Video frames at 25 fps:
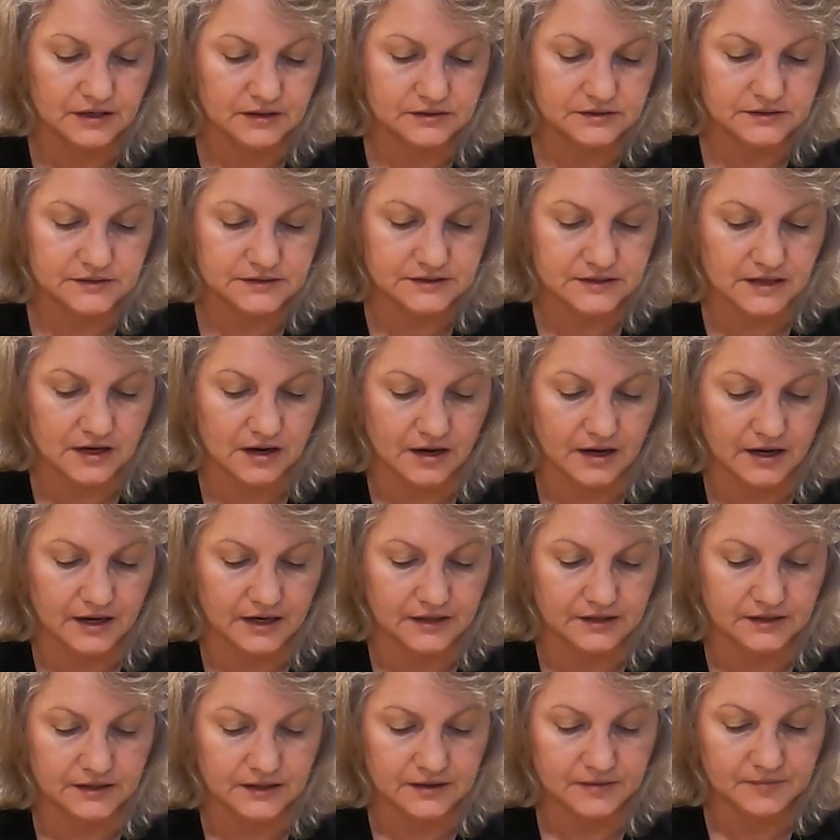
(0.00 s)

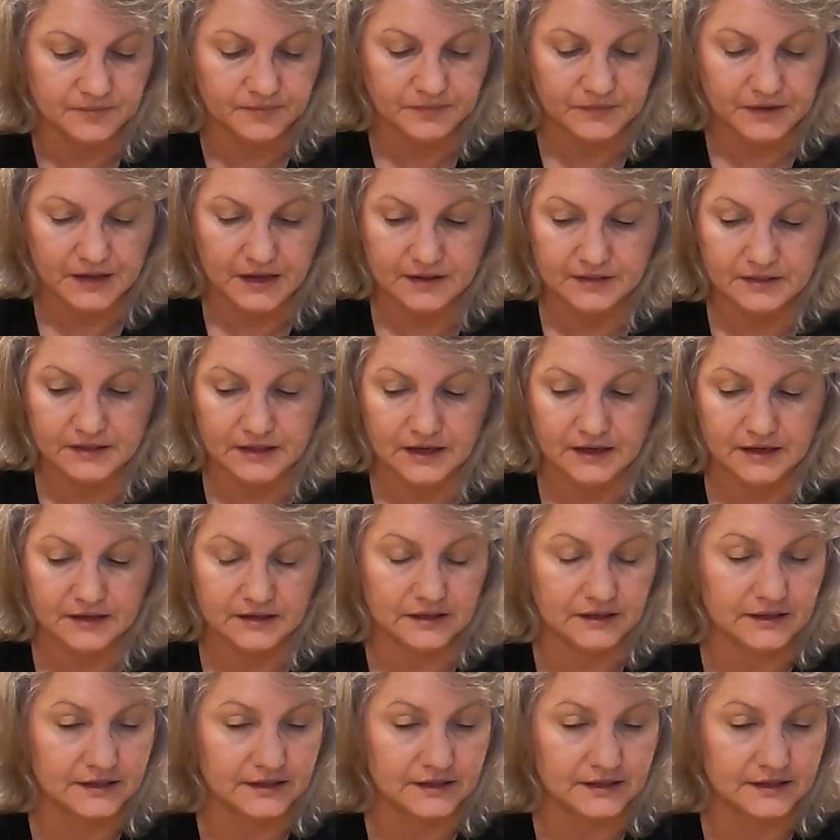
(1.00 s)
side, and then